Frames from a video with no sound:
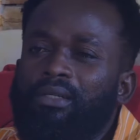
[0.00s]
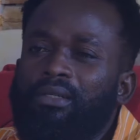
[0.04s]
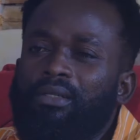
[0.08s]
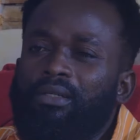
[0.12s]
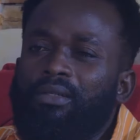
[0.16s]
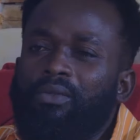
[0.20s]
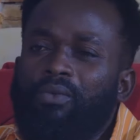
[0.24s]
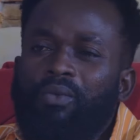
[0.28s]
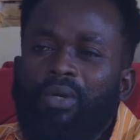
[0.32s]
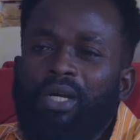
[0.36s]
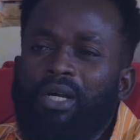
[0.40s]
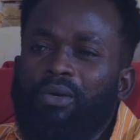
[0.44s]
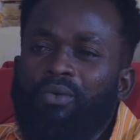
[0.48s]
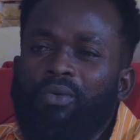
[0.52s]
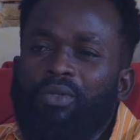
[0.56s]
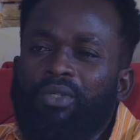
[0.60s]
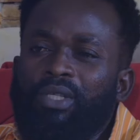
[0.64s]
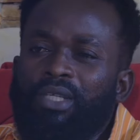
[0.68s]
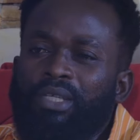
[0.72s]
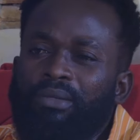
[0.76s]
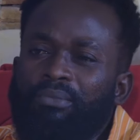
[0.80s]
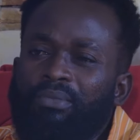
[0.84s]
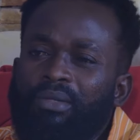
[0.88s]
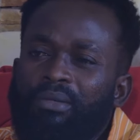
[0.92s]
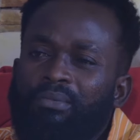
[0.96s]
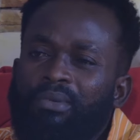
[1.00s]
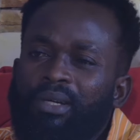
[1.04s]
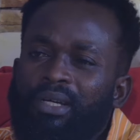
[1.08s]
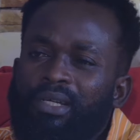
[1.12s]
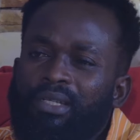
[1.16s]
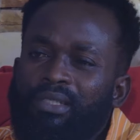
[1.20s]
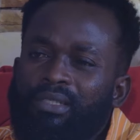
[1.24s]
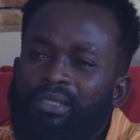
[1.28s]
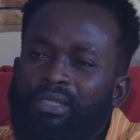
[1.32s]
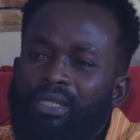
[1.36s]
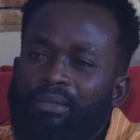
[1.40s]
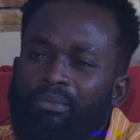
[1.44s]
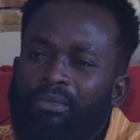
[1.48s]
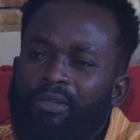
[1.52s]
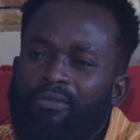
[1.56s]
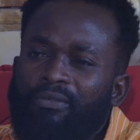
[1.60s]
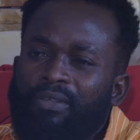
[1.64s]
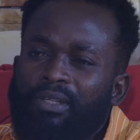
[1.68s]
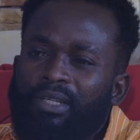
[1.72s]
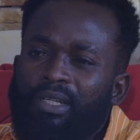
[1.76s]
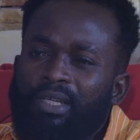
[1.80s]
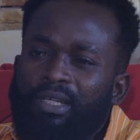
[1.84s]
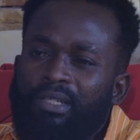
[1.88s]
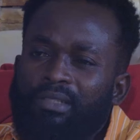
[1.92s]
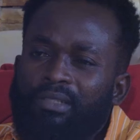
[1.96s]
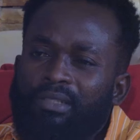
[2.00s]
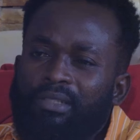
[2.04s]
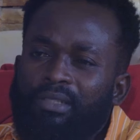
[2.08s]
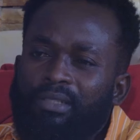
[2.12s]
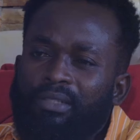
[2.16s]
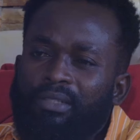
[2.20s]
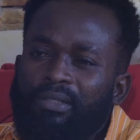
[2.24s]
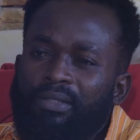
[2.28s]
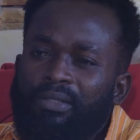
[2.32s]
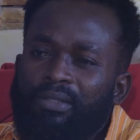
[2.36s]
Where would he be by this time of the night?